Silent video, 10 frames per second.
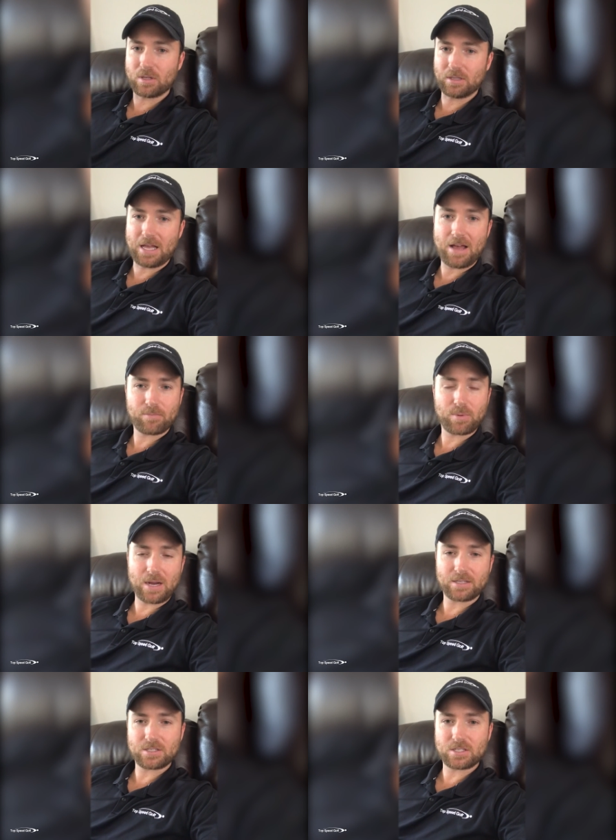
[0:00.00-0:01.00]
a live
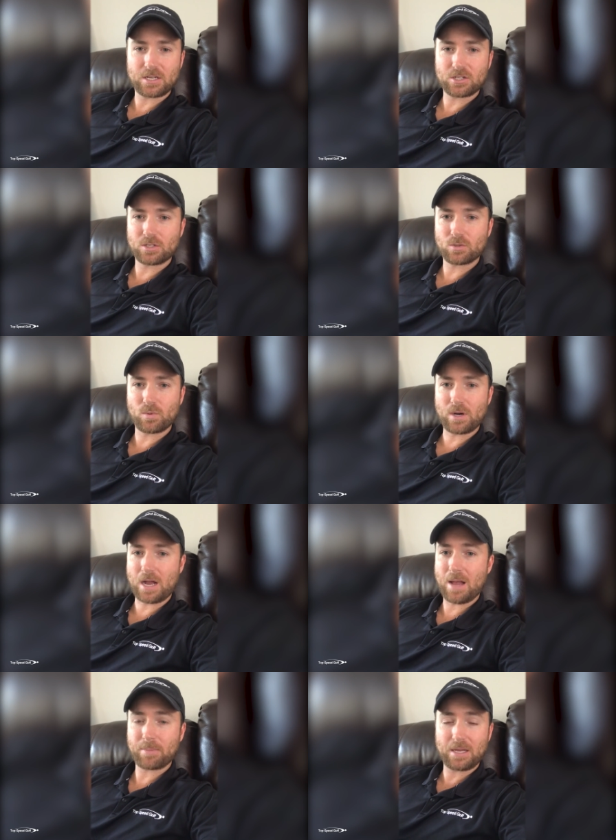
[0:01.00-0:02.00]
practice session to where
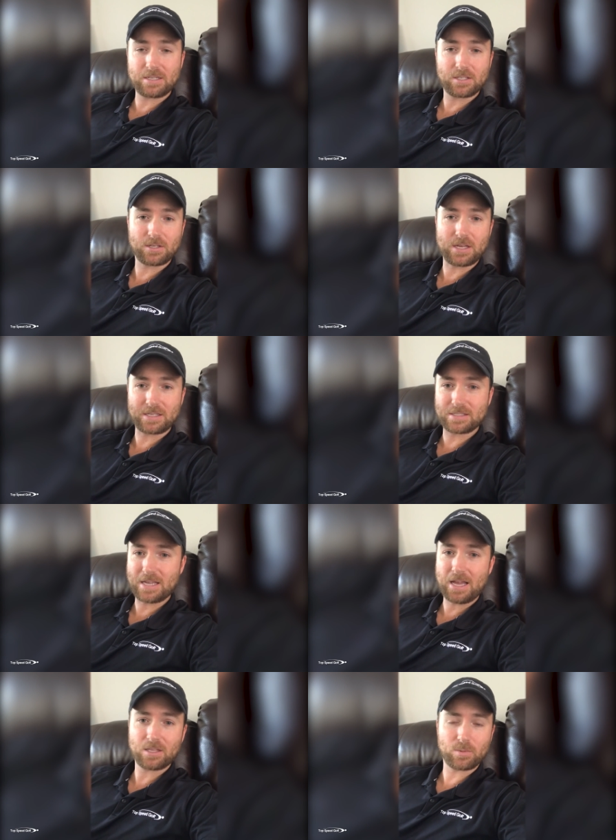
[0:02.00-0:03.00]
I'm kind of telling you
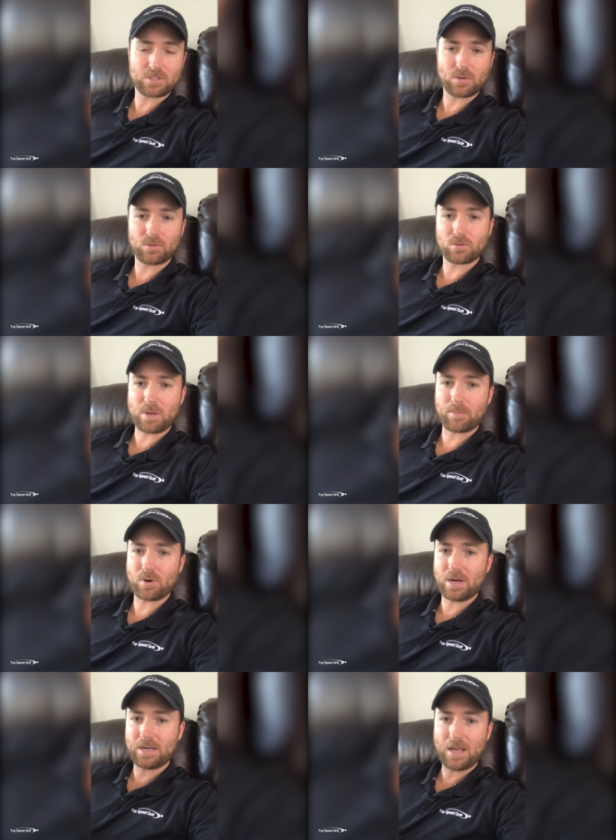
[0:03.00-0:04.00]
exactly what's going through my
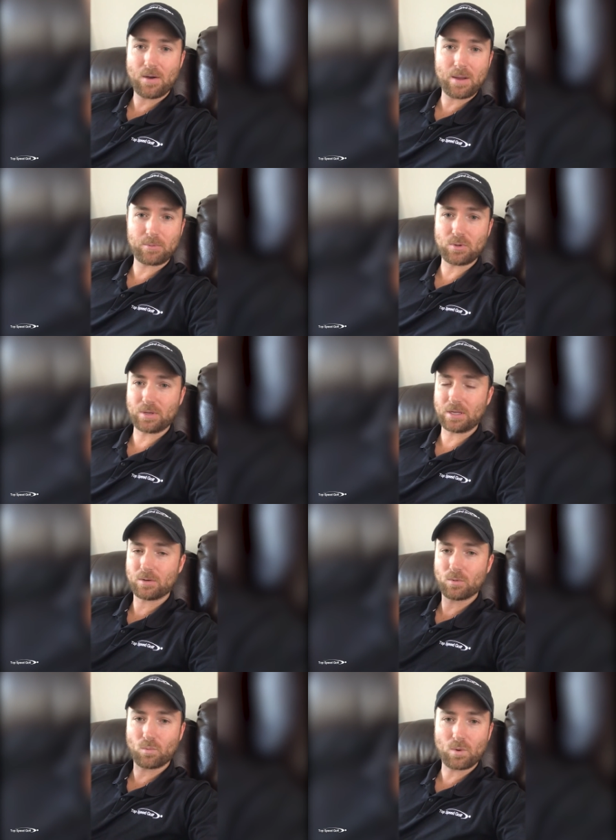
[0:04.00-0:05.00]
brain, how I'm doing it,
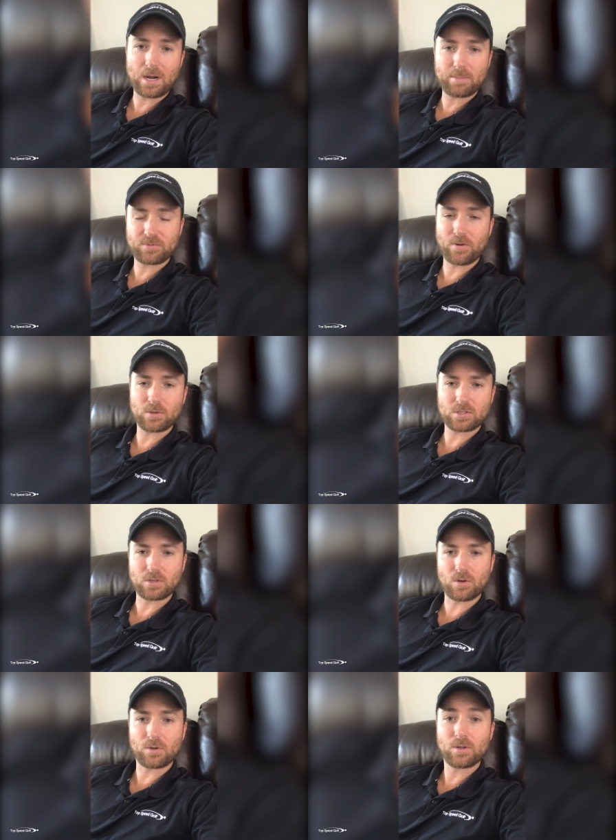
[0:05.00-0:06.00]
what I'm
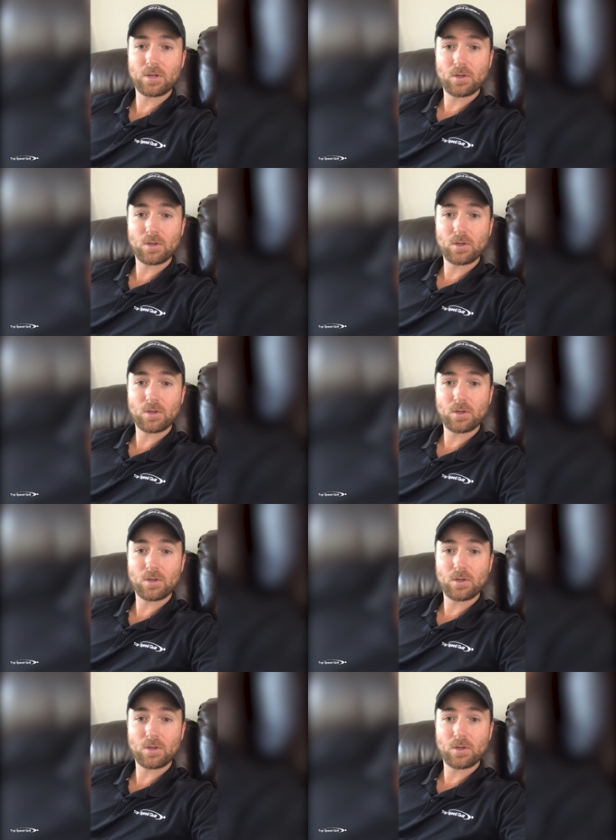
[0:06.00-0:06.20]
focusing on